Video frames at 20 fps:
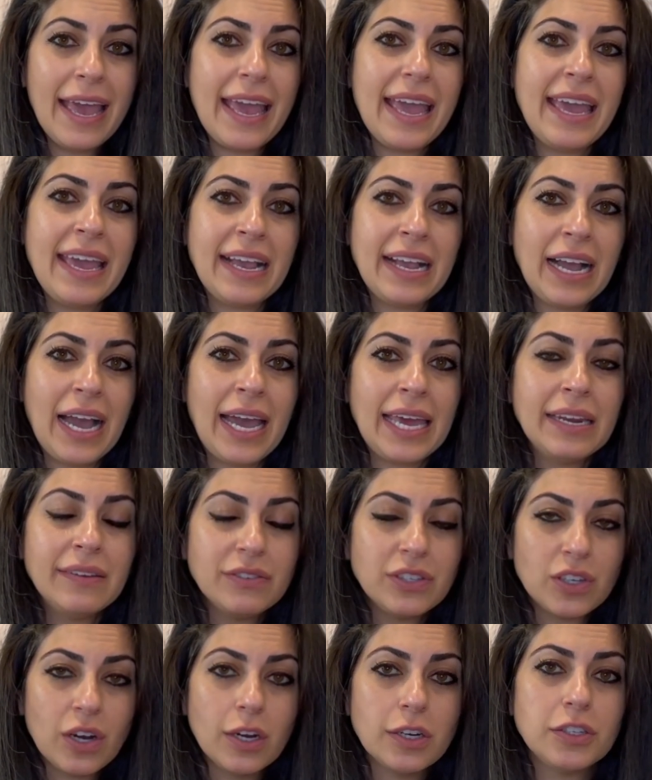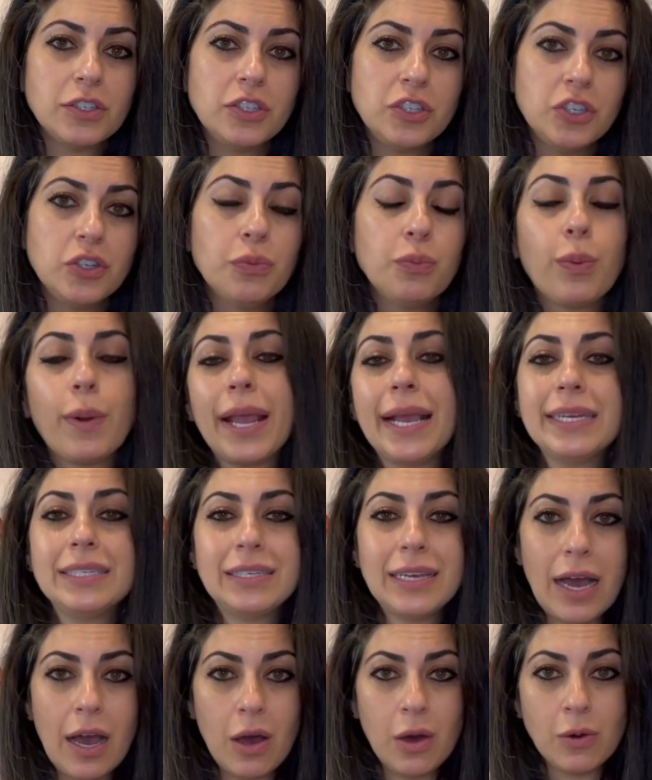it kind of starts to break
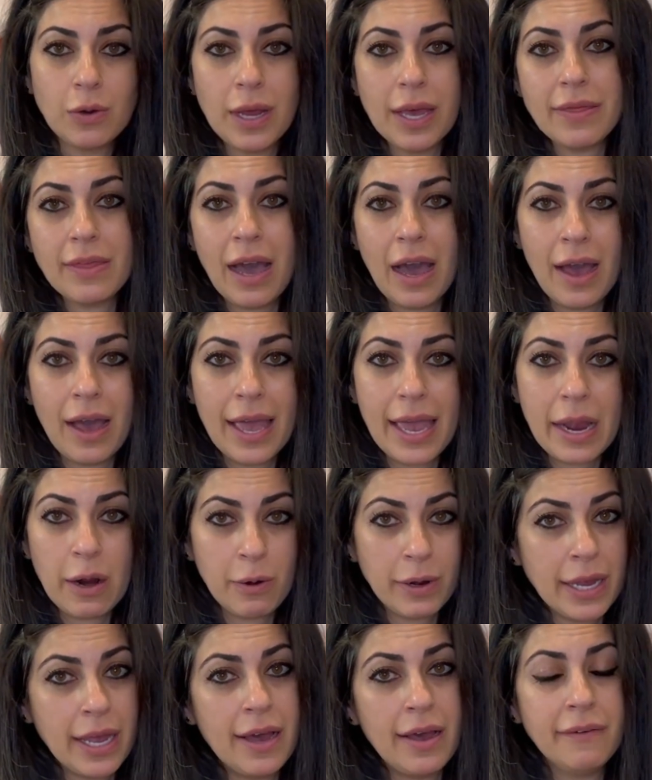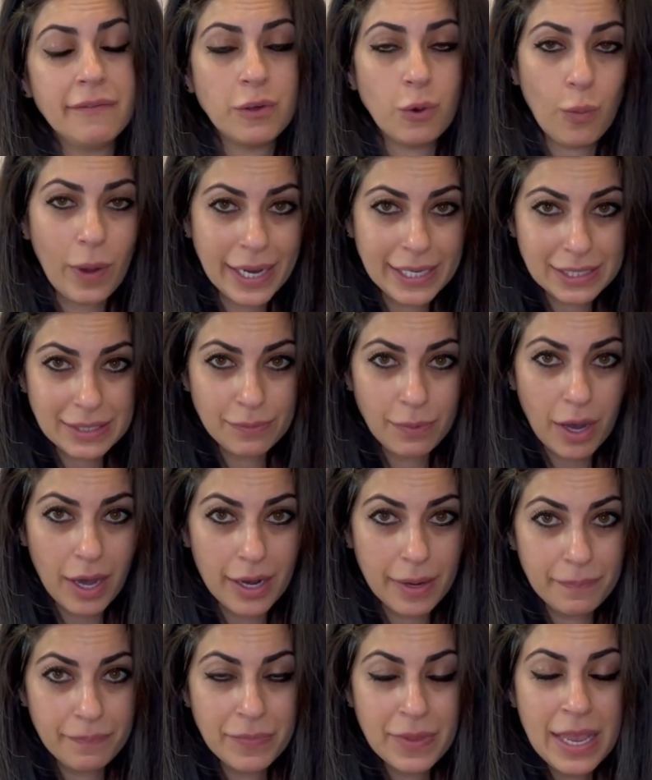down that area of the white
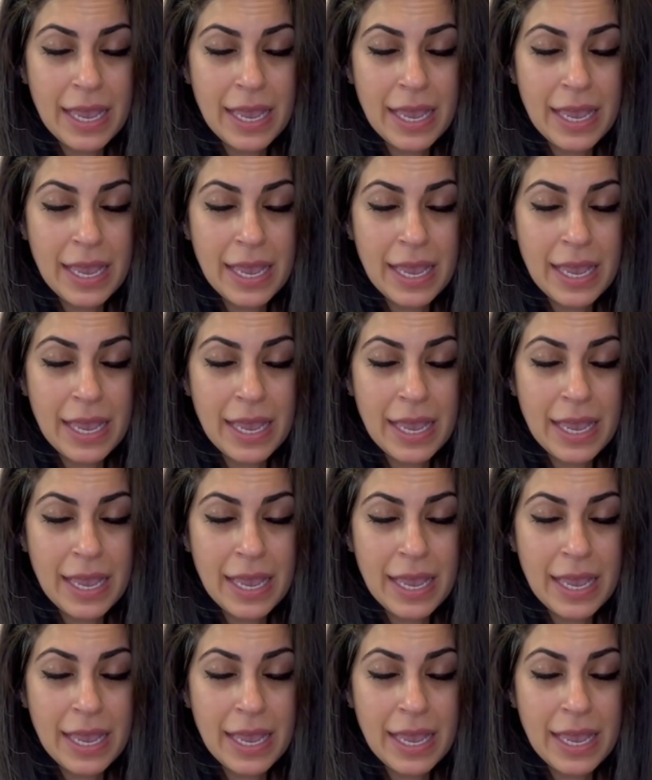spot.